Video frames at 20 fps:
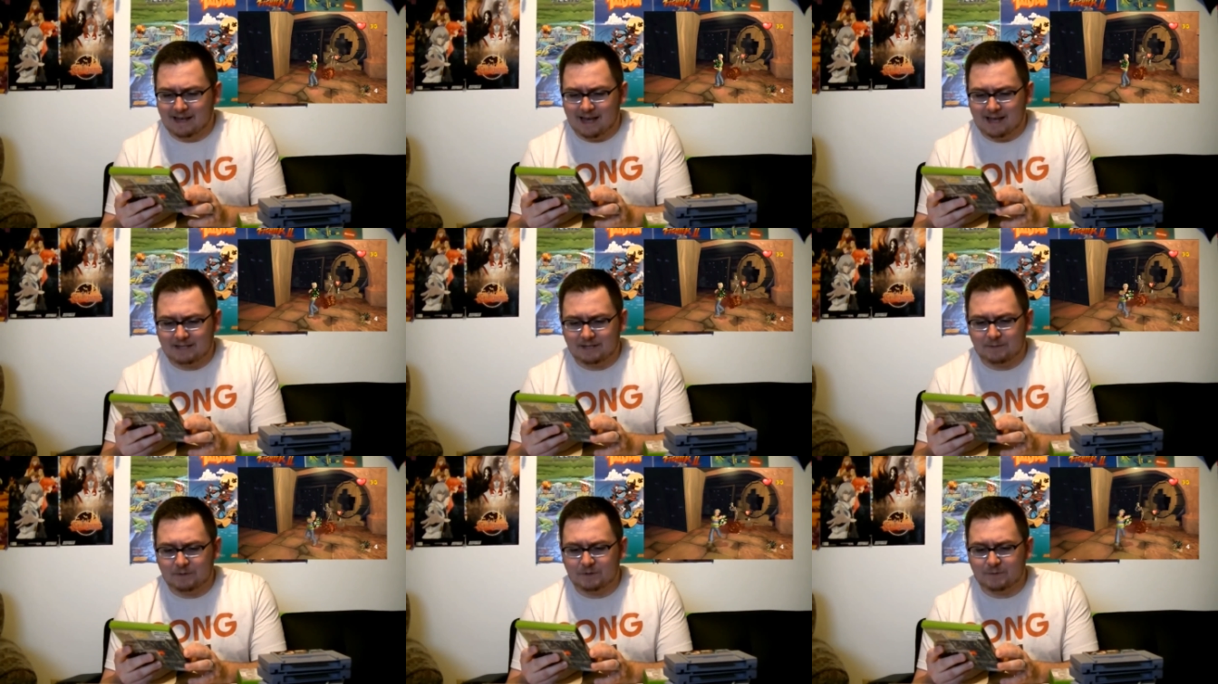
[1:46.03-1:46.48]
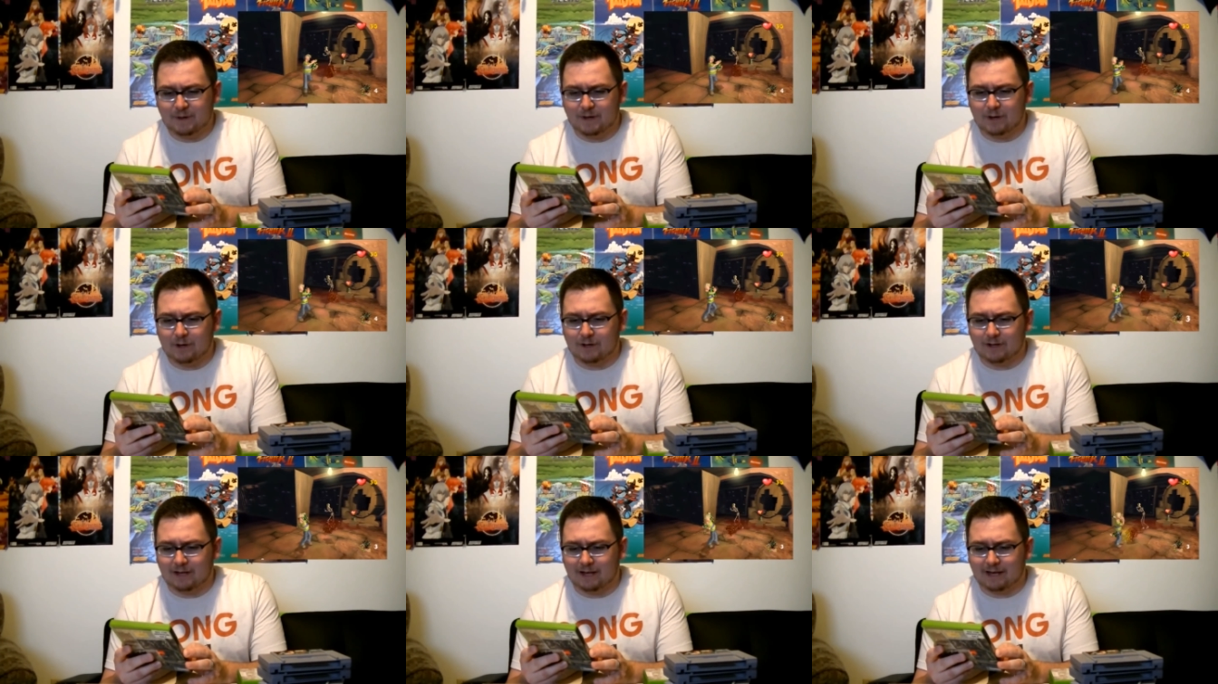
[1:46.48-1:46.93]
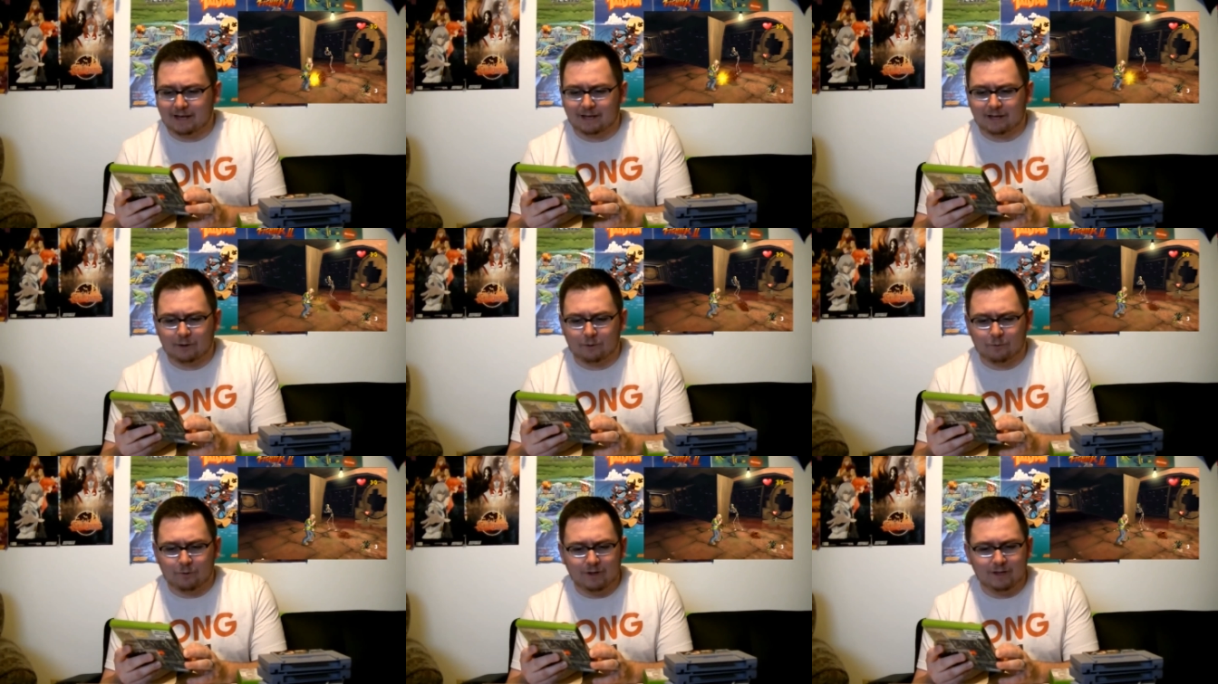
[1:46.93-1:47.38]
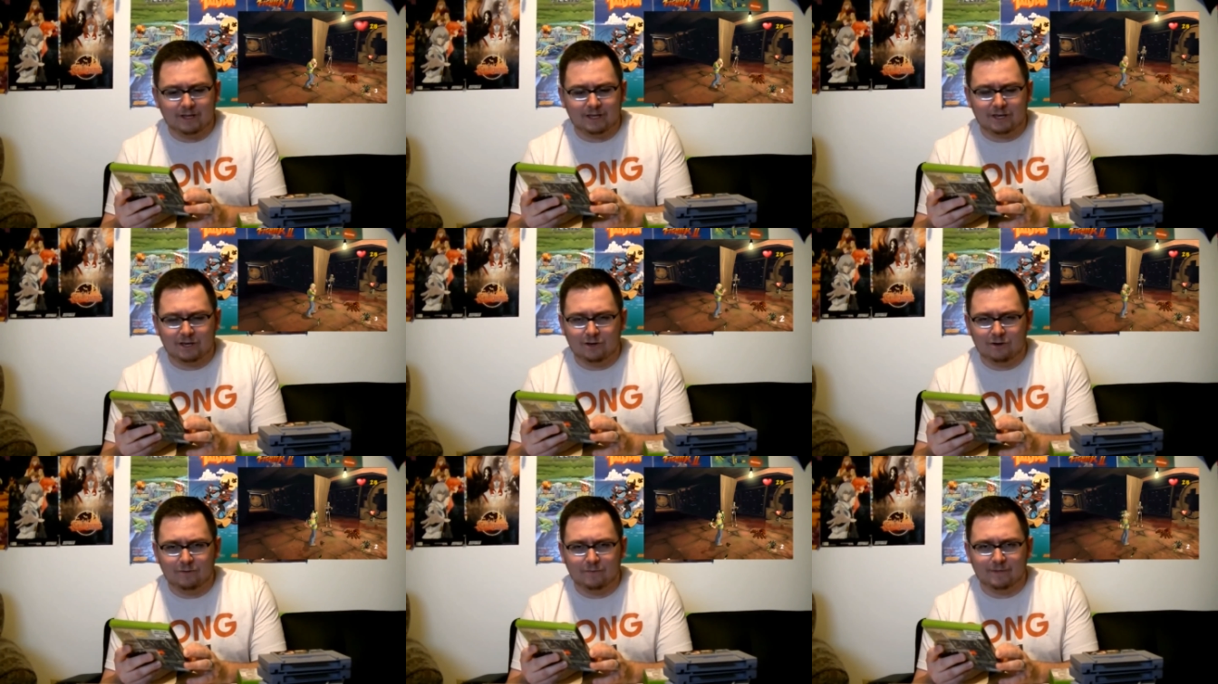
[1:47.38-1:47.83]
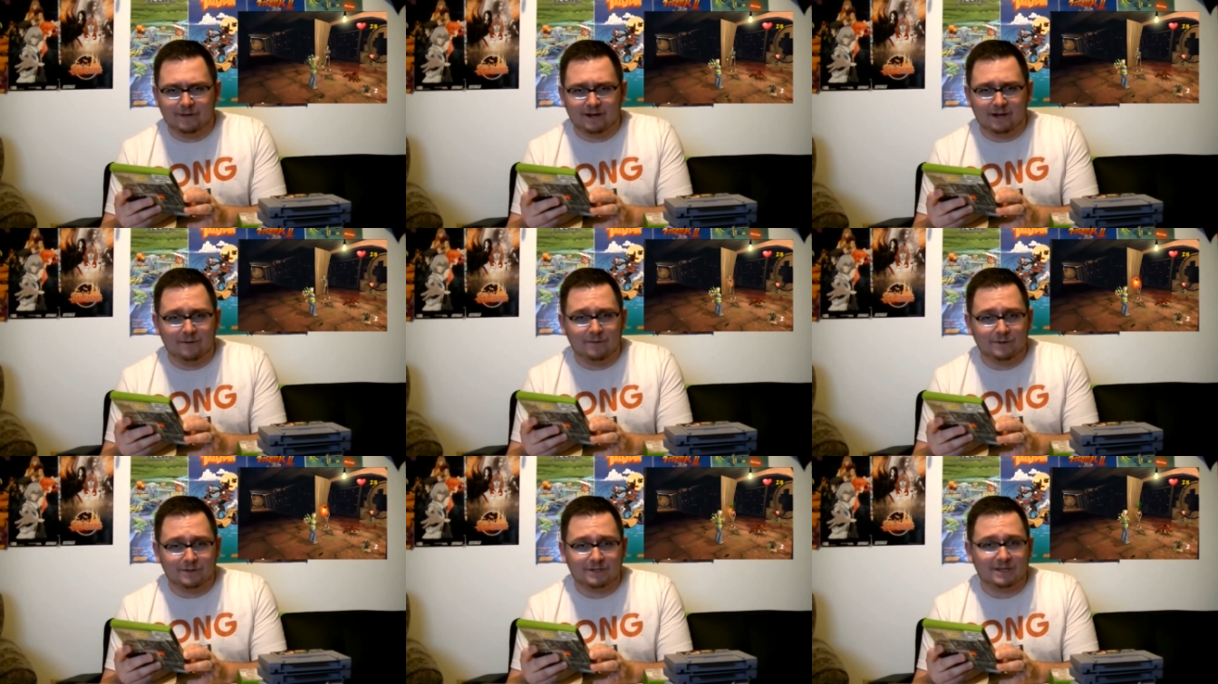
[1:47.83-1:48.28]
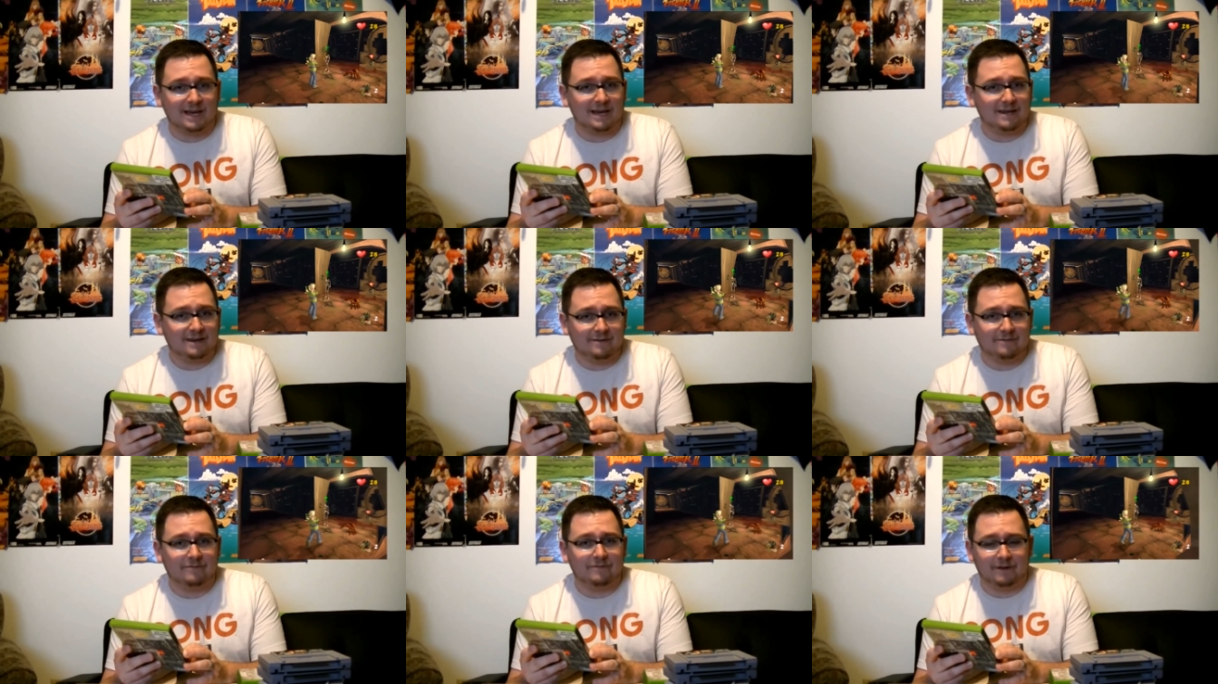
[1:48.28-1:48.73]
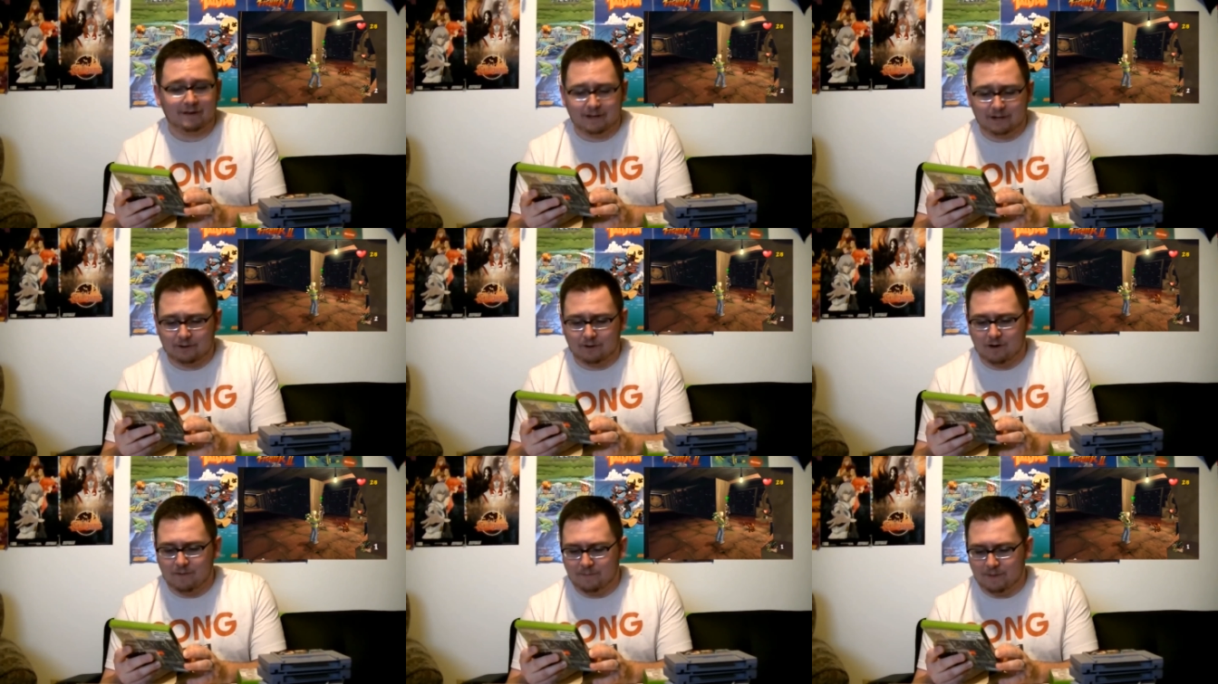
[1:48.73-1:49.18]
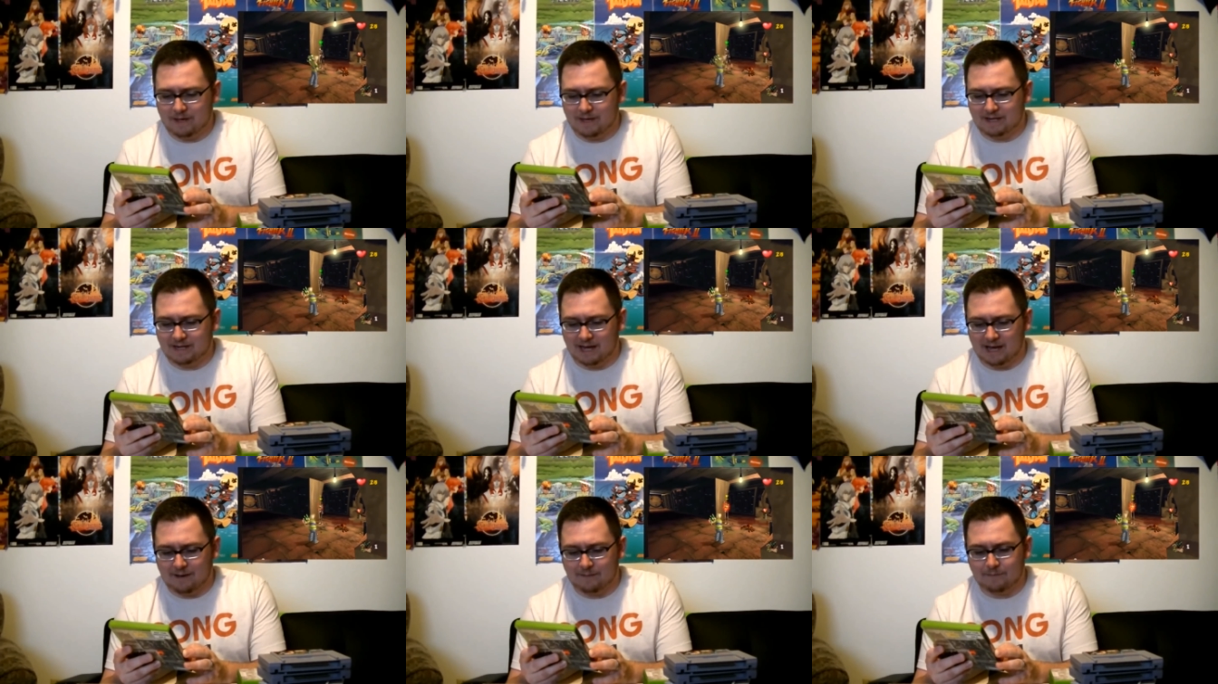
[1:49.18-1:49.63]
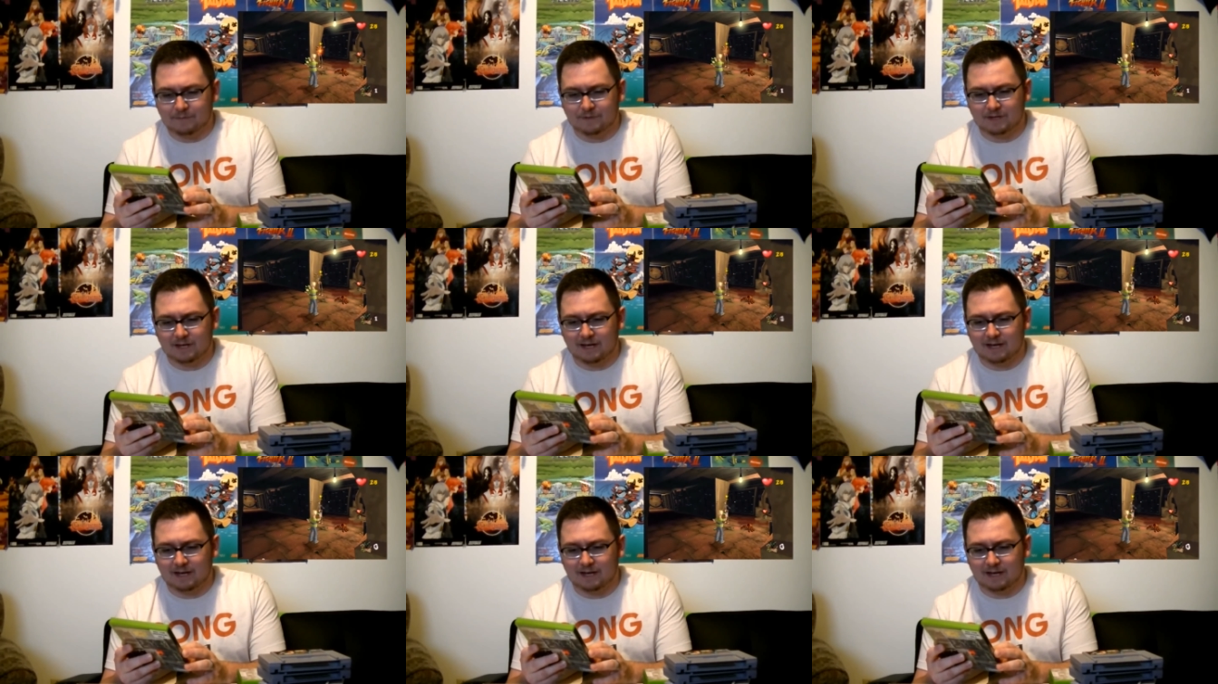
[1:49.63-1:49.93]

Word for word: it seems to be like really cute, but almost kind of uh, creepy at times.